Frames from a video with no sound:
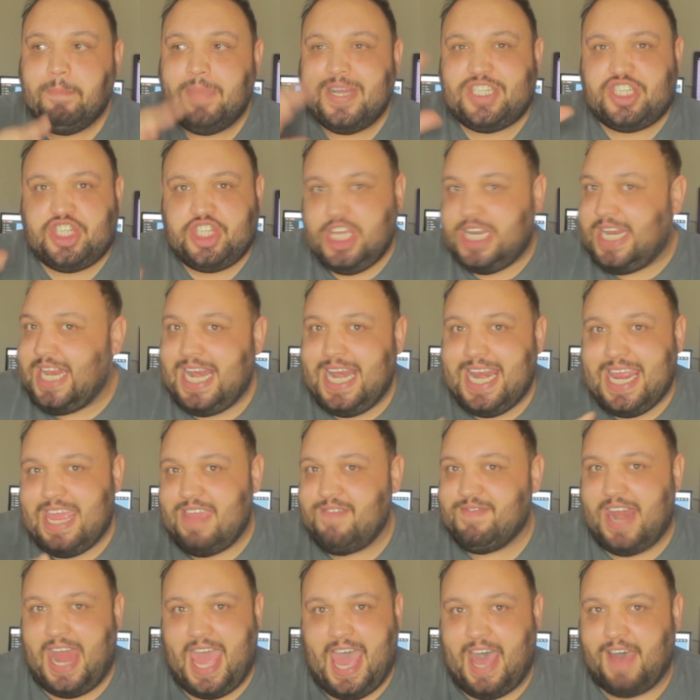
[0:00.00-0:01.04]
But she didn't
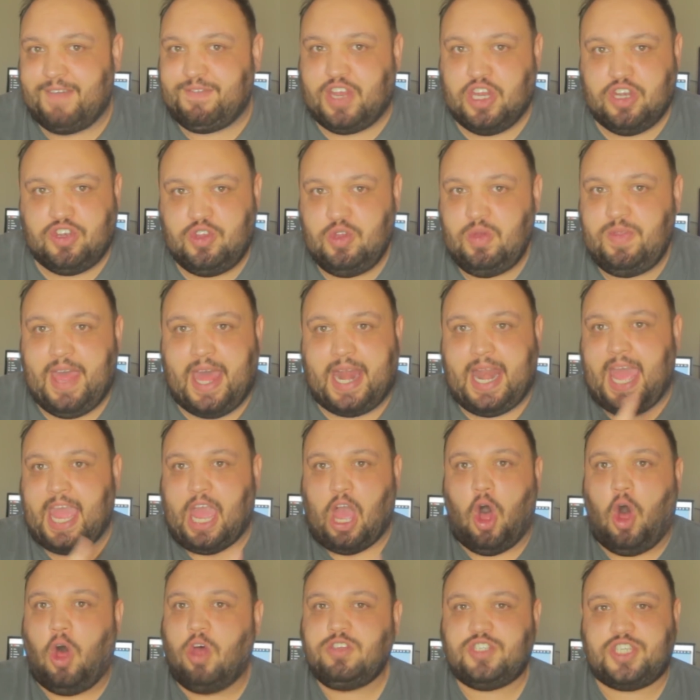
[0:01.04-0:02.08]
even have to do that.
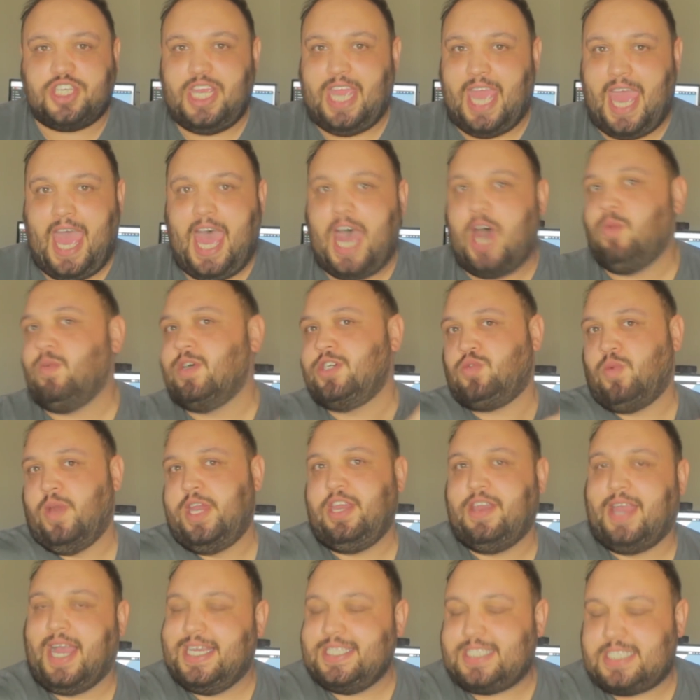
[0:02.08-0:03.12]
Like all she had was
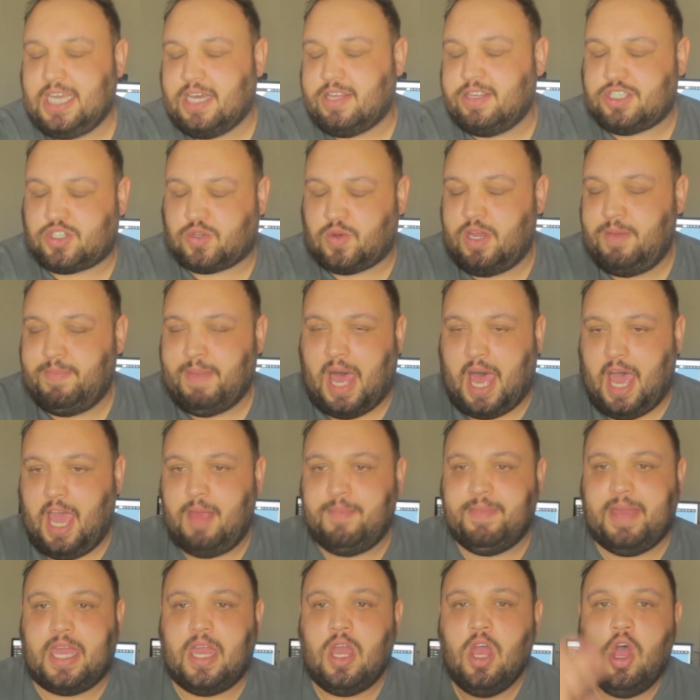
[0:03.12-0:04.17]
what you guys see on the screen
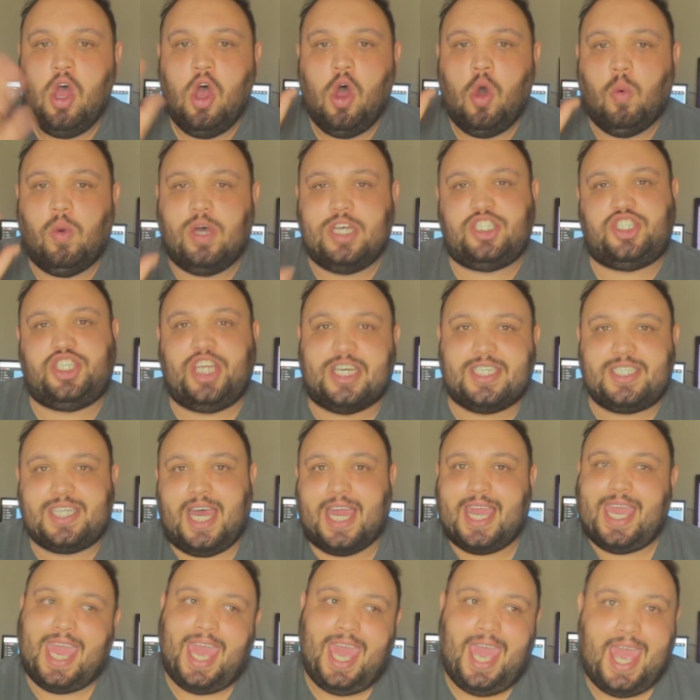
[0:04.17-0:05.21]
behind me was just
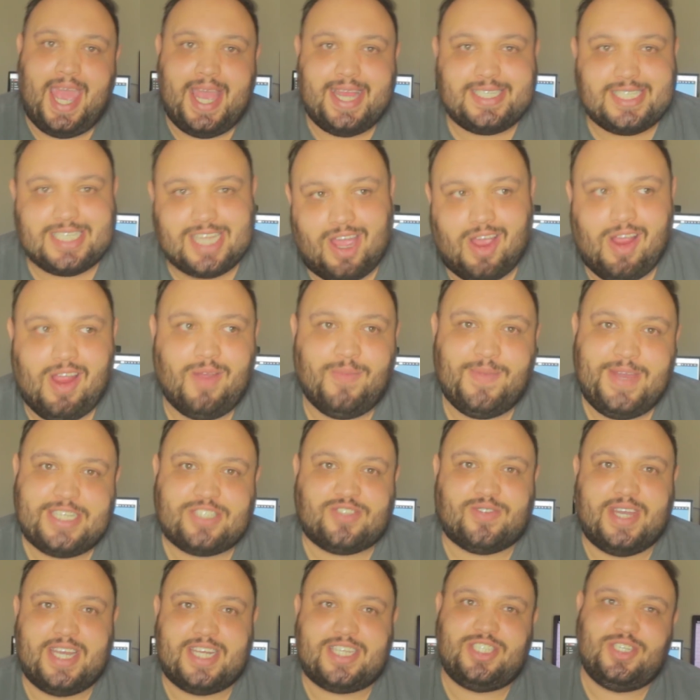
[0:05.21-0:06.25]
like, hey, sorry we
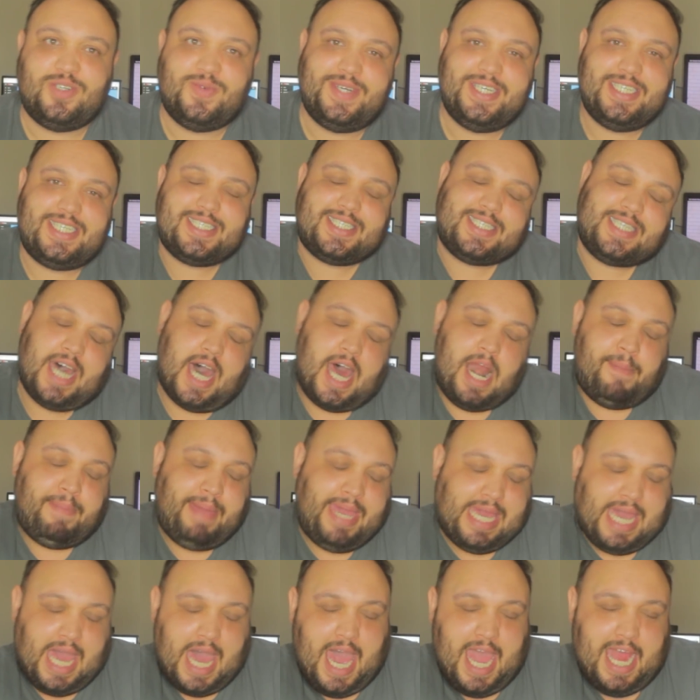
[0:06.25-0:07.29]
tricked you. We just thought it'd
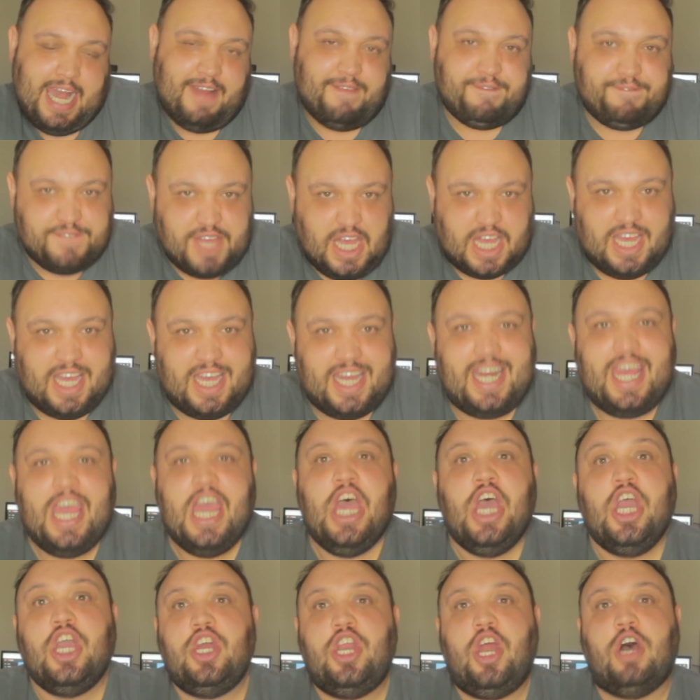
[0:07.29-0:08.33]
be kind of fun.
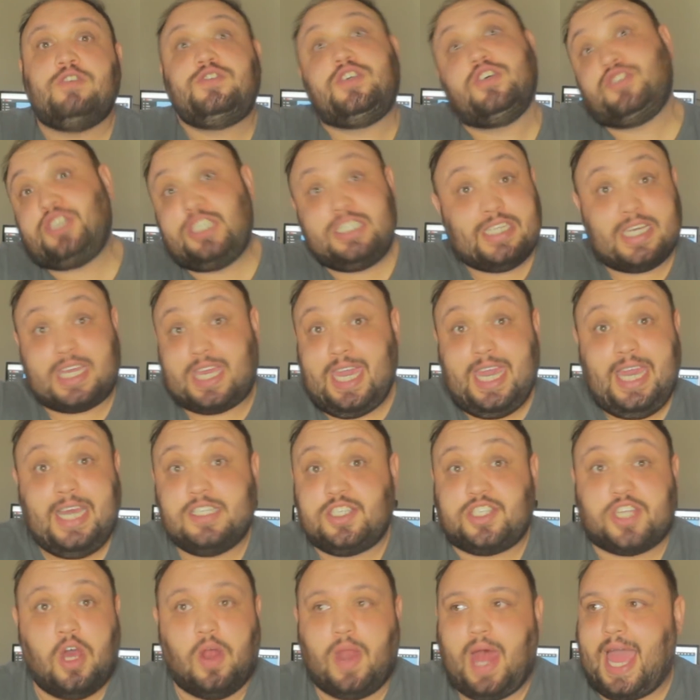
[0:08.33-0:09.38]
You know, so she's a
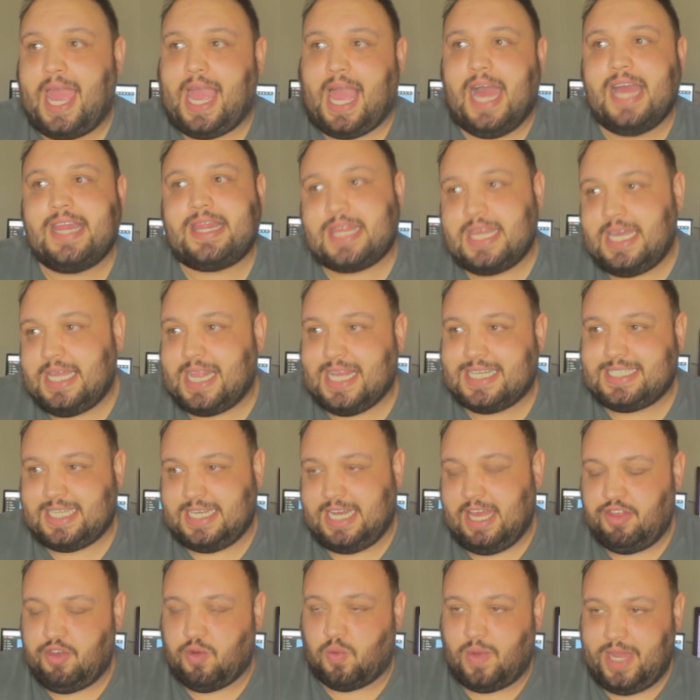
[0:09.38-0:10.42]
kid. So like, I think that's
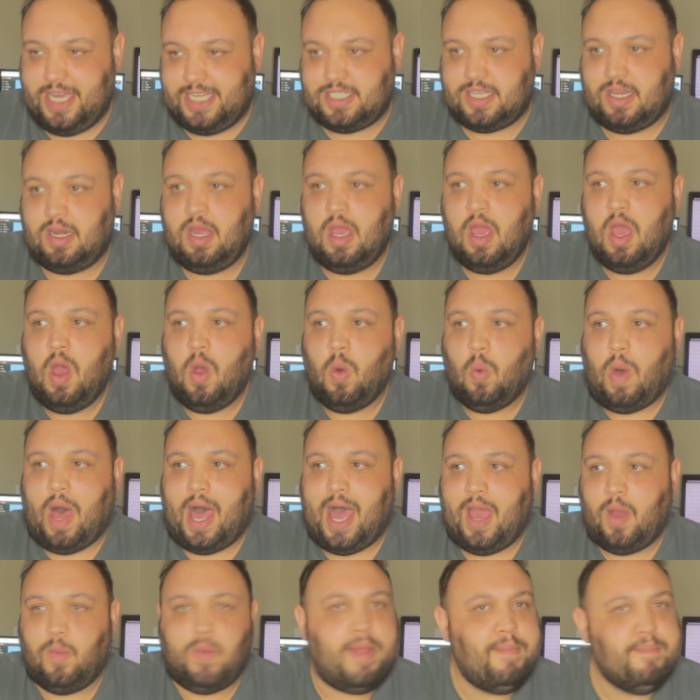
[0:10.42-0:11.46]
another reason
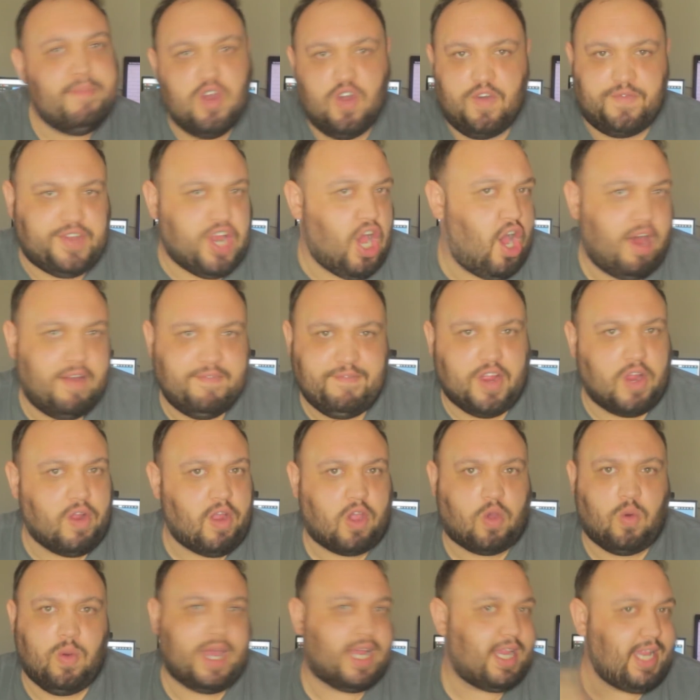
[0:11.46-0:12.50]
why we moved on
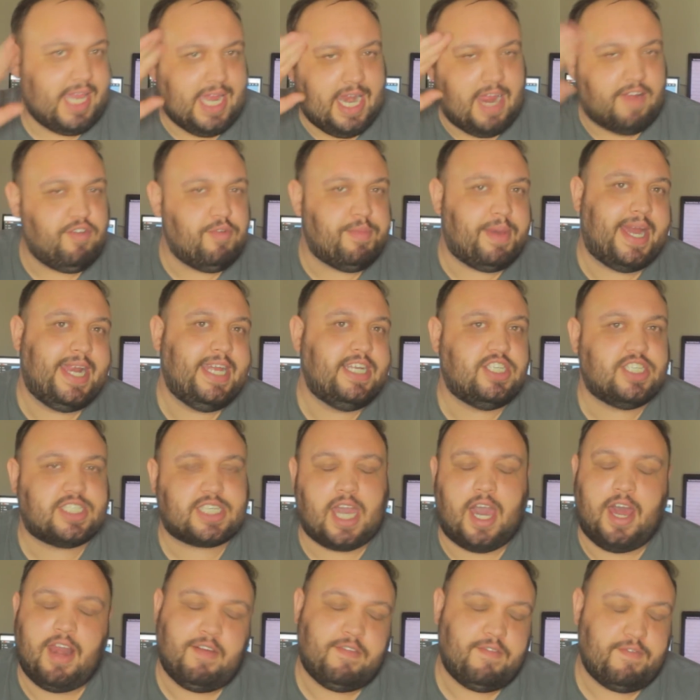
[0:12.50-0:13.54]
very quickly and everybody
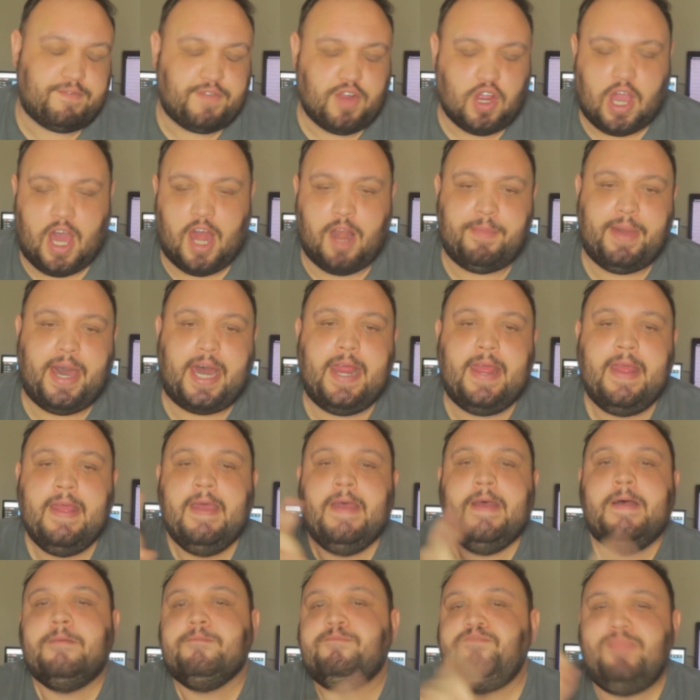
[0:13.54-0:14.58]
just kind of forgot about it.
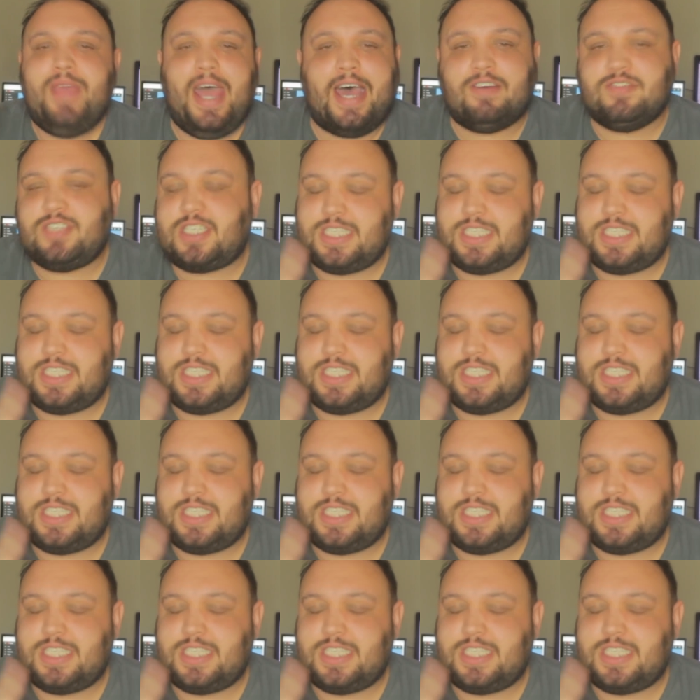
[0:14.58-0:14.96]
Now,